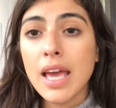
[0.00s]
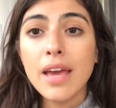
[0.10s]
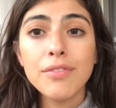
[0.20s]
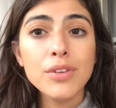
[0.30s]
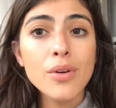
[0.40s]

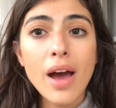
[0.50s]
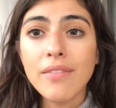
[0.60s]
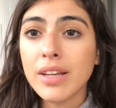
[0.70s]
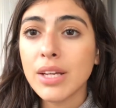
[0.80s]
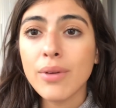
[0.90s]
If you
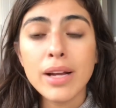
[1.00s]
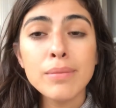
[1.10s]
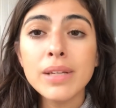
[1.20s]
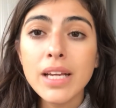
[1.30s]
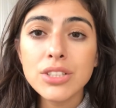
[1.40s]
have any
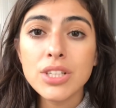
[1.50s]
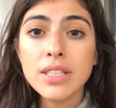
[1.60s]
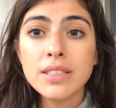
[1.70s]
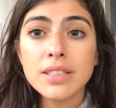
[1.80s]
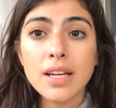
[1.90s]

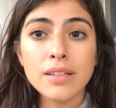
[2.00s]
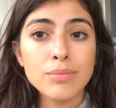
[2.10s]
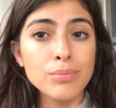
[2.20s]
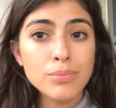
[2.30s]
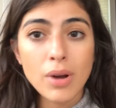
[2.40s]
recommendations
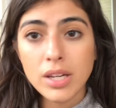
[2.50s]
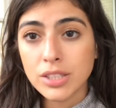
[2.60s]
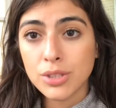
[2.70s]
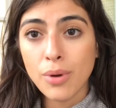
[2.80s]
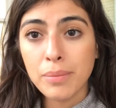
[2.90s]
on
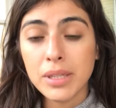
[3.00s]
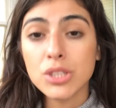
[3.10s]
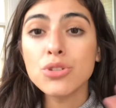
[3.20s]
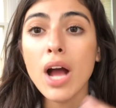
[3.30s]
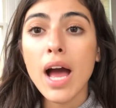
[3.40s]
products you want me to
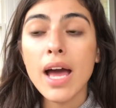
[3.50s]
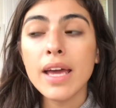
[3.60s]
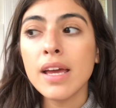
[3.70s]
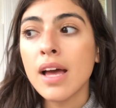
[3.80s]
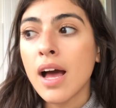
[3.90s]

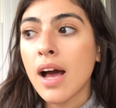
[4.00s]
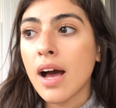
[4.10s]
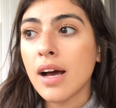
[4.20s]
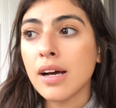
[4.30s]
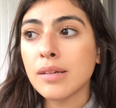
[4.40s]
try,
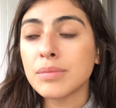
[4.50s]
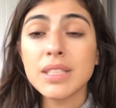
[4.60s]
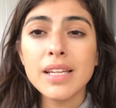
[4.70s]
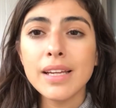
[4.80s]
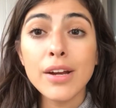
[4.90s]

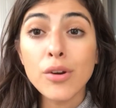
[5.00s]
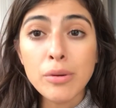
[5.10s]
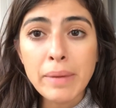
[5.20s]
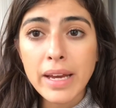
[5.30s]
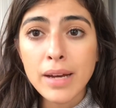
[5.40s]
skincare
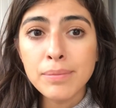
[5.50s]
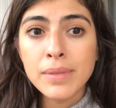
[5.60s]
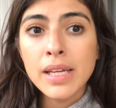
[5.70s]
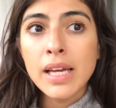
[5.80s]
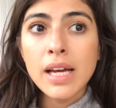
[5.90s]
or makeup,
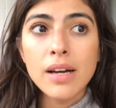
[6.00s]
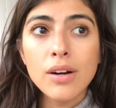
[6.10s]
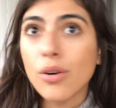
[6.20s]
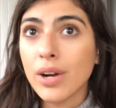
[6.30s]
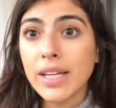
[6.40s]

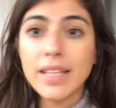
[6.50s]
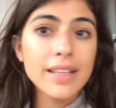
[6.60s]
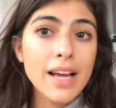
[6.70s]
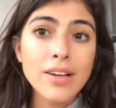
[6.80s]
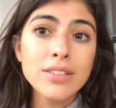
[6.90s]
or
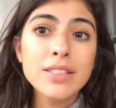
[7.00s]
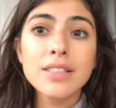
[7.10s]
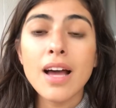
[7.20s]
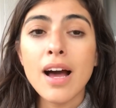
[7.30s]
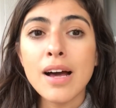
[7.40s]
anything
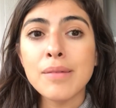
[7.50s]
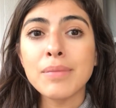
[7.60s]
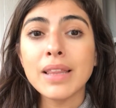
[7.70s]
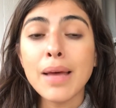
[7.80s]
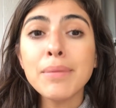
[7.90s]
else,
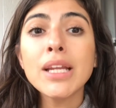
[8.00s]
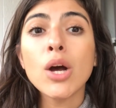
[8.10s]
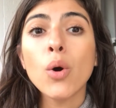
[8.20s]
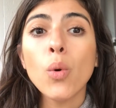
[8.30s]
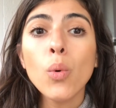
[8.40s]
let me
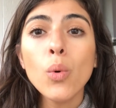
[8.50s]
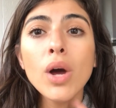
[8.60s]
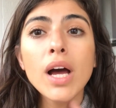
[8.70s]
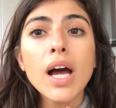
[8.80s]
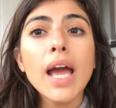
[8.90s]
know,
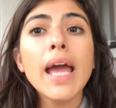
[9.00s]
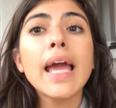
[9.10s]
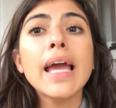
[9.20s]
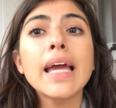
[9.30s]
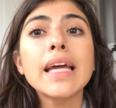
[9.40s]

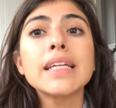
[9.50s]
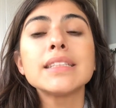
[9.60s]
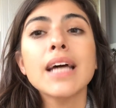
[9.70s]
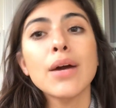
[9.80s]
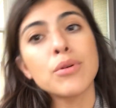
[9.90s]

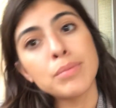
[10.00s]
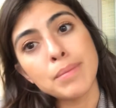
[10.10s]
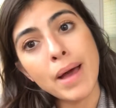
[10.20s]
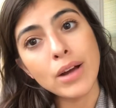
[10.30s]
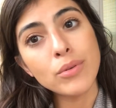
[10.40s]
and I will be
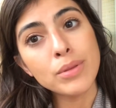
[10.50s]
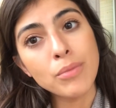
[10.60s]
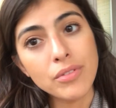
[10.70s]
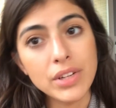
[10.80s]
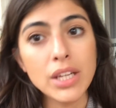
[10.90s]
back with
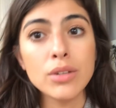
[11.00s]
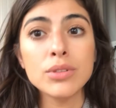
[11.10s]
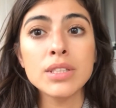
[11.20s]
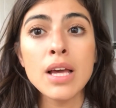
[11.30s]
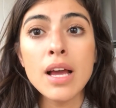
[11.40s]
more
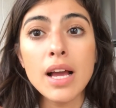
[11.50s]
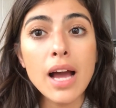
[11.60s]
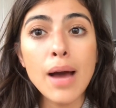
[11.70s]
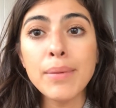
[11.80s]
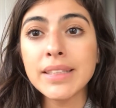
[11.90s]
videos.
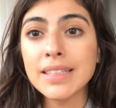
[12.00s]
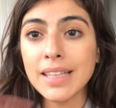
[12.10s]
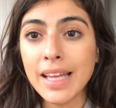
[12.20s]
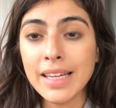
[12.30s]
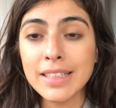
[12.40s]
Comment,
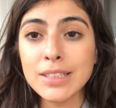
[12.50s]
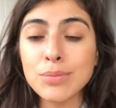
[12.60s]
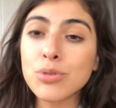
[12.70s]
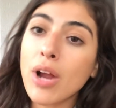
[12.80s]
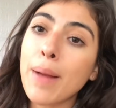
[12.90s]
like, and
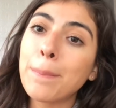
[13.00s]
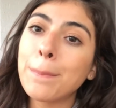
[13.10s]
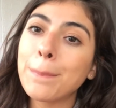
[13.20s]
subscribe.